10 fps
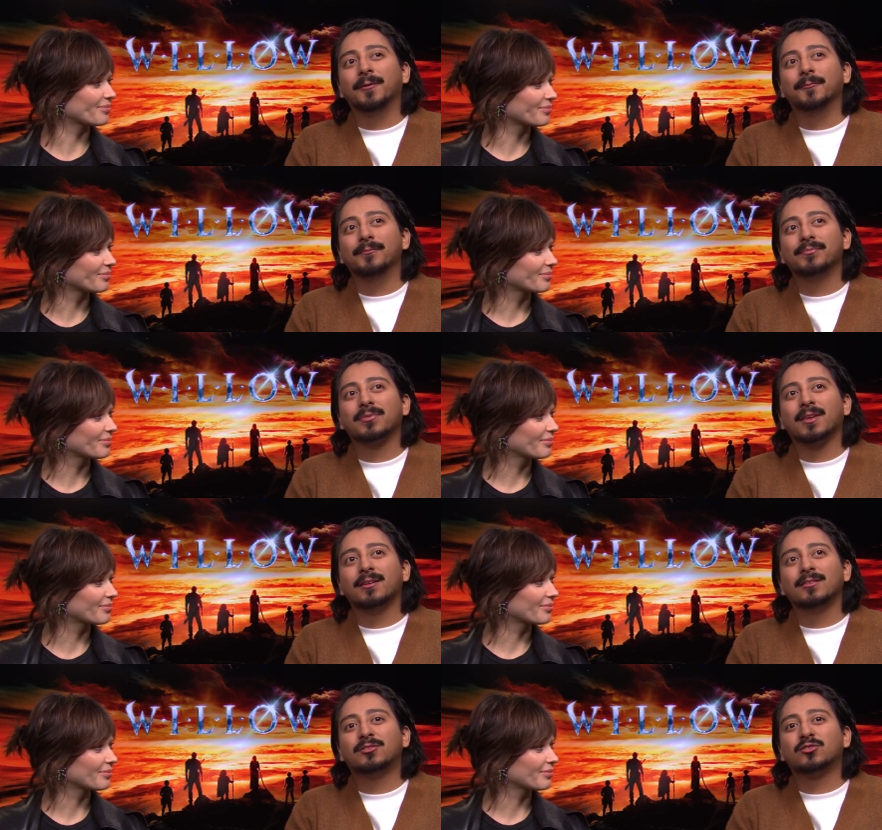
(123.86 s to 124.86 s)
Speaker 1: um,
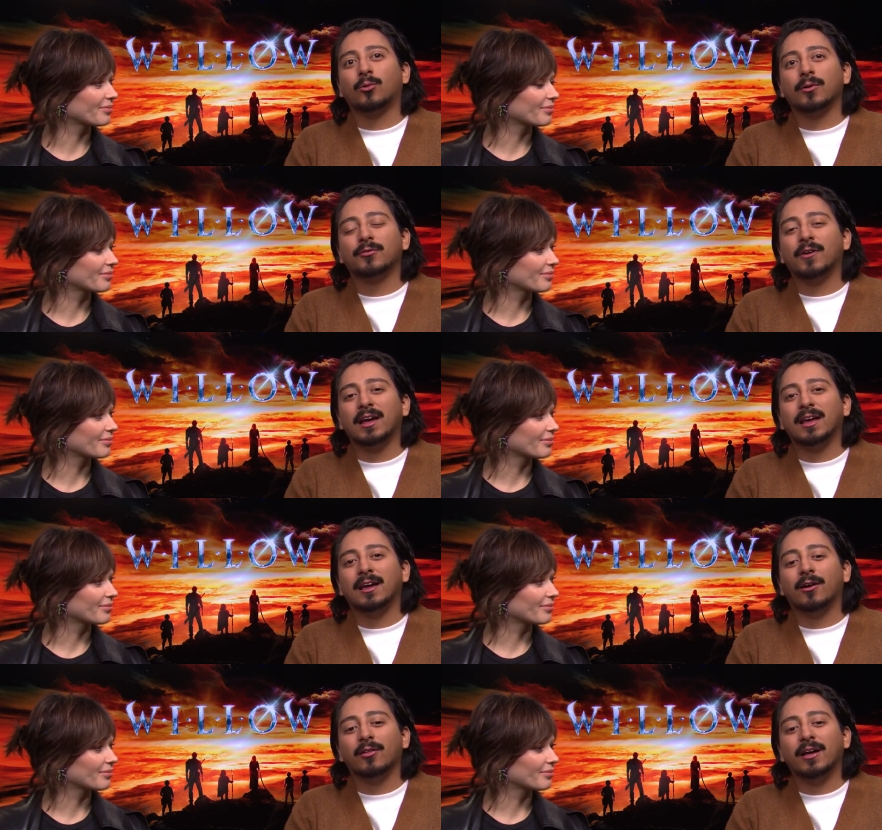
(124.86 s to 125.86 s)
sword fighting and
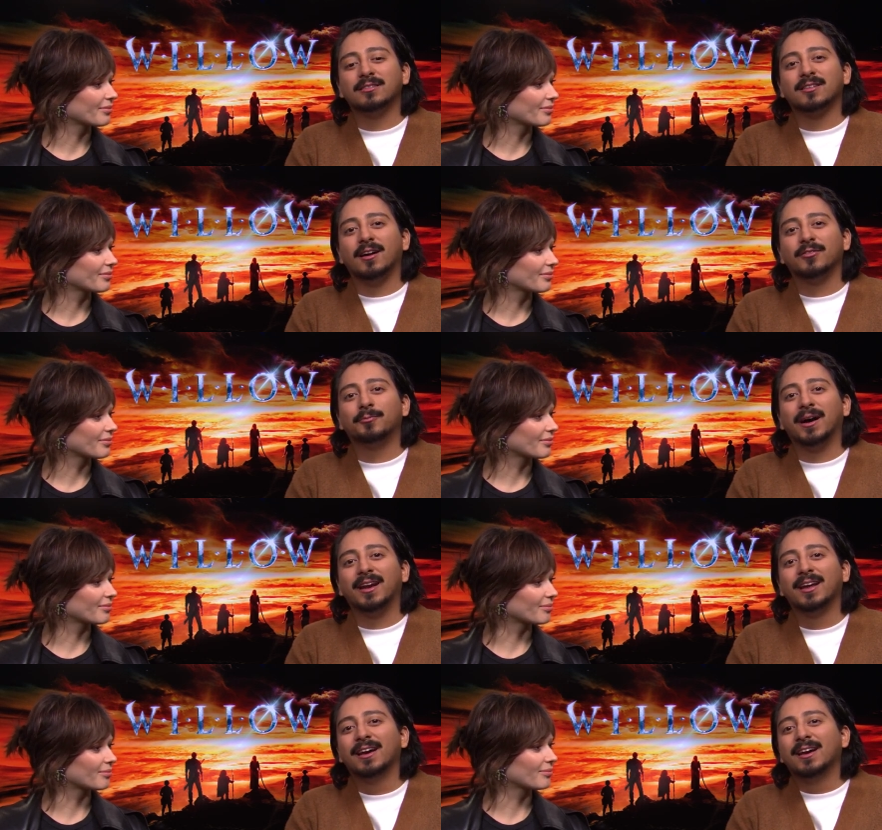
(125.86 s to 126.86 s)
all that stuff. But
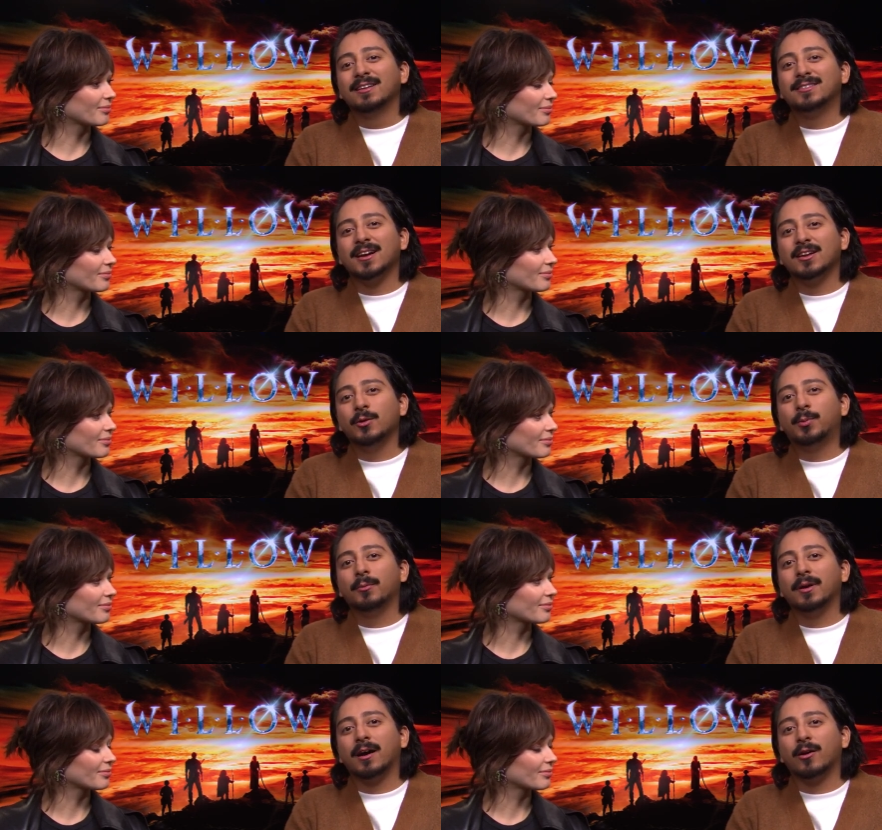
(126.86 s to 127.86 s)
mm. second you put
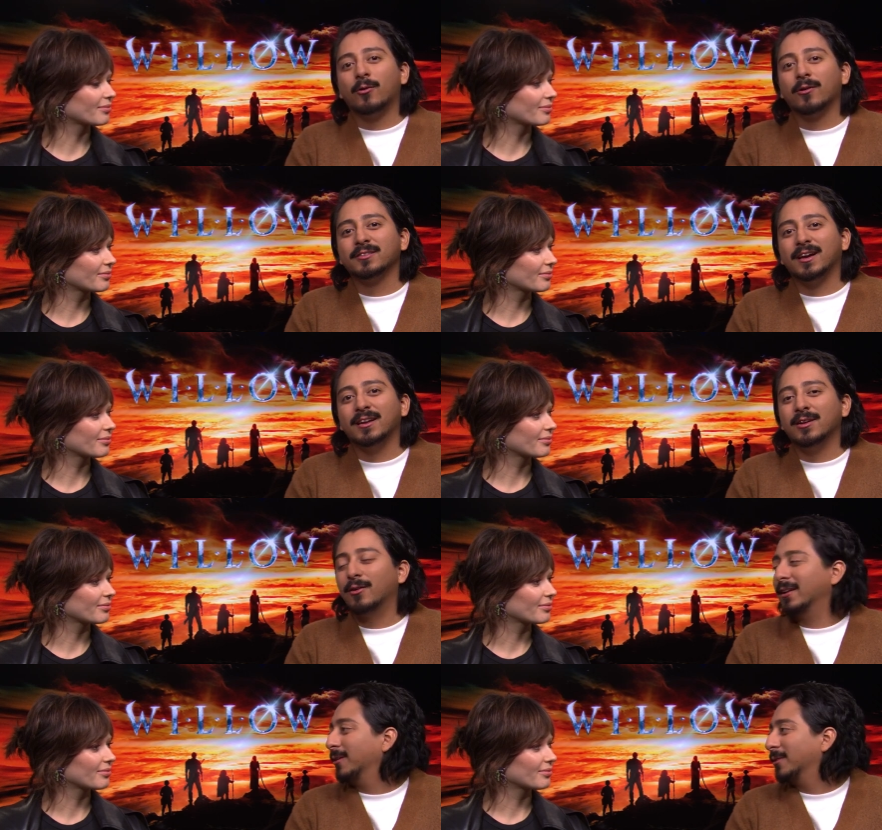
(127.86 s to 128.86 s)
me on a horse, I had no
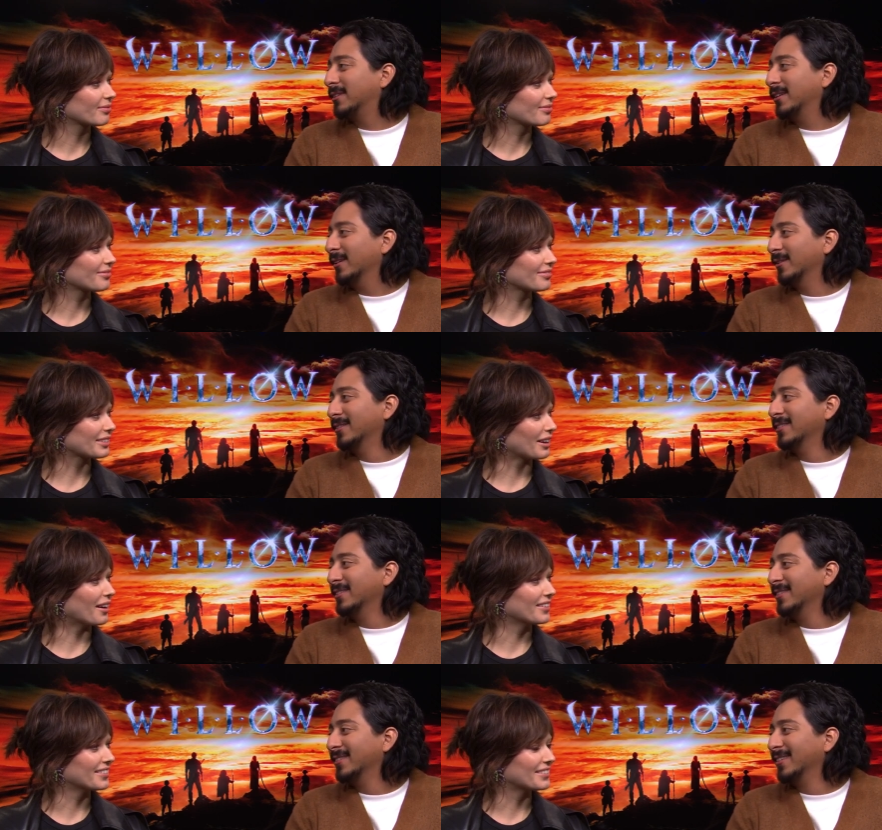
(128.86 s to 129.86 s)
idea what to do.
Speaker 2: Yeah.
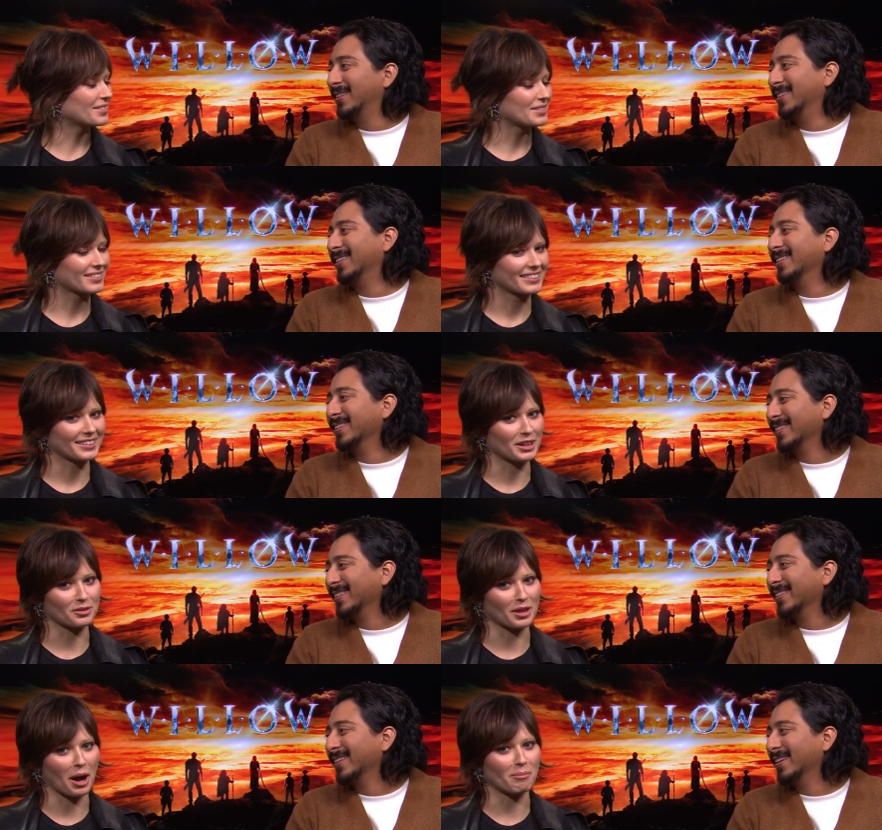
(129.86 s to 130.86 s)
Uh,
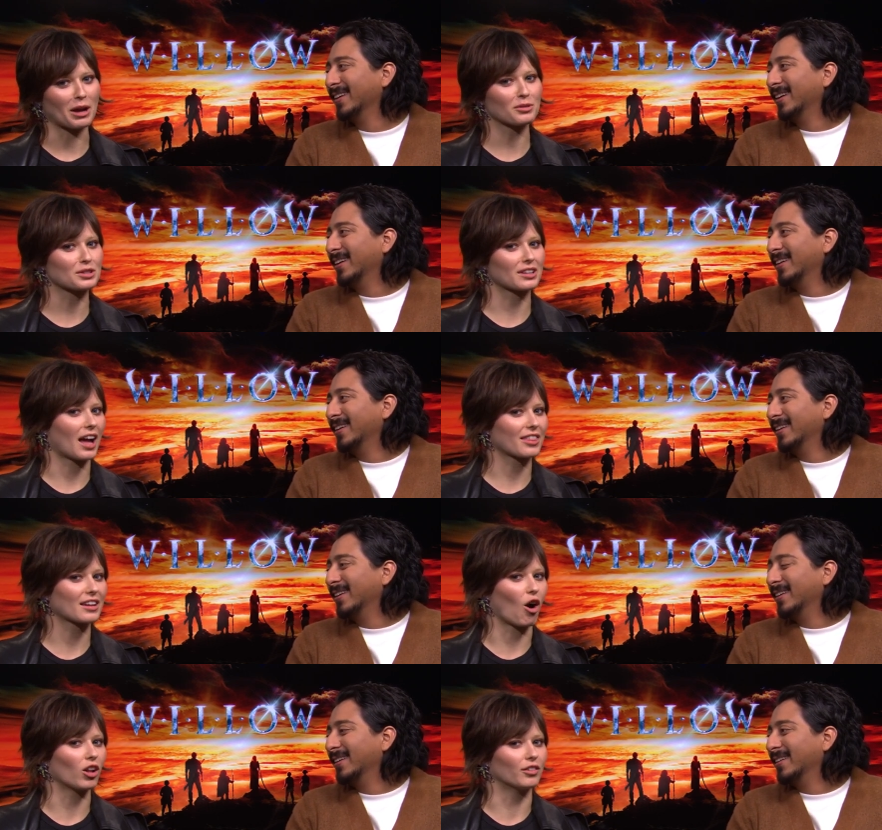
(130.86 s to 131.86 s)
that, mine was I think
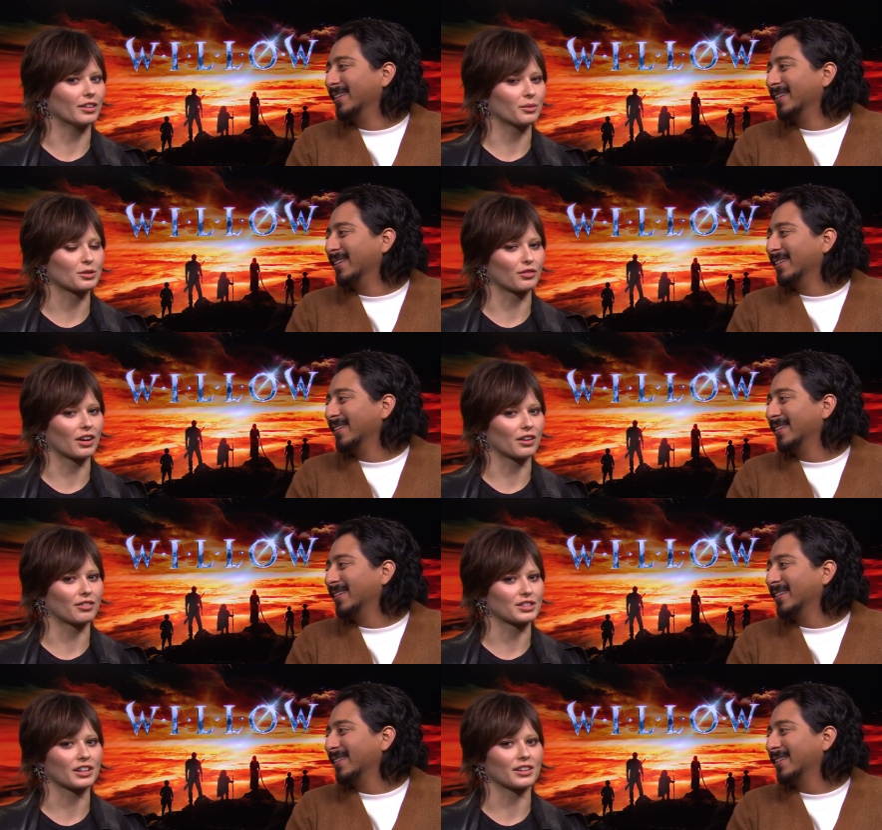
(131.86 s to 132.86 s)
all of it was very
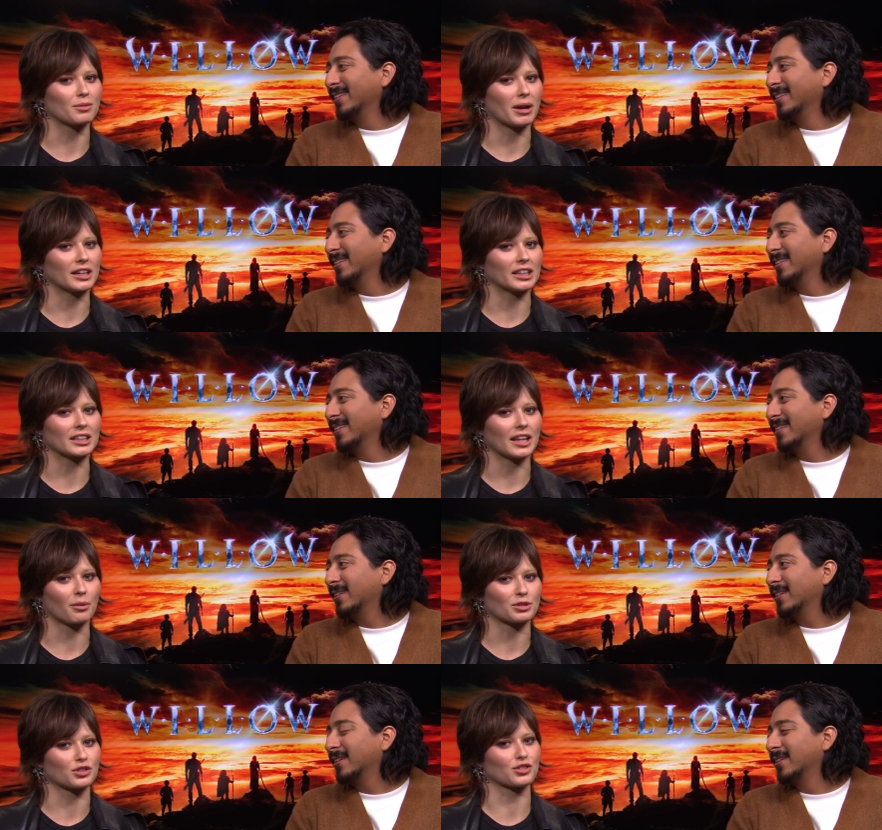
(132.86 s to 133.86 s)
physically demanding, and that
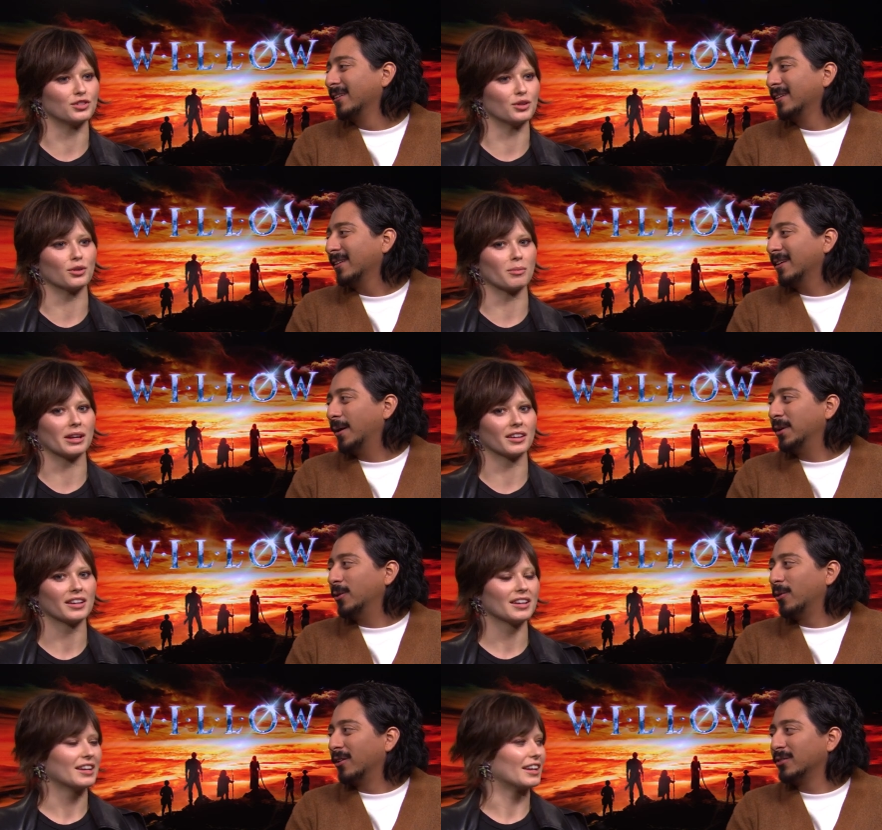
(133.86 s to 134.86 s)
was just new to me. Yeah, but you
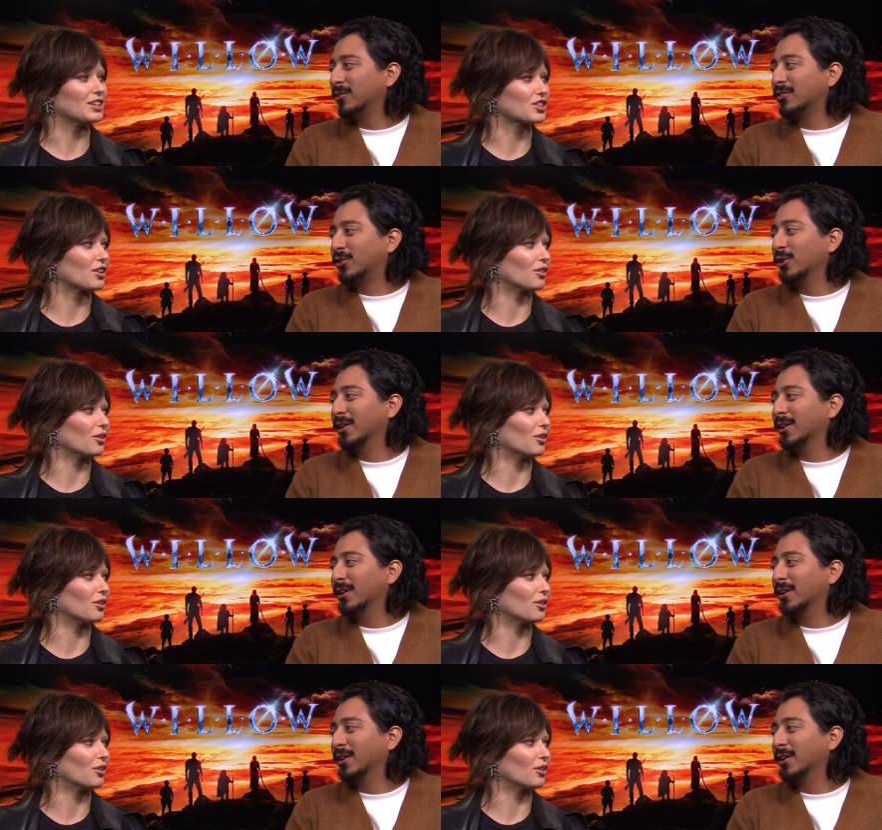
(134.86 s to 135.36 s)
Speaker 1: were also just general.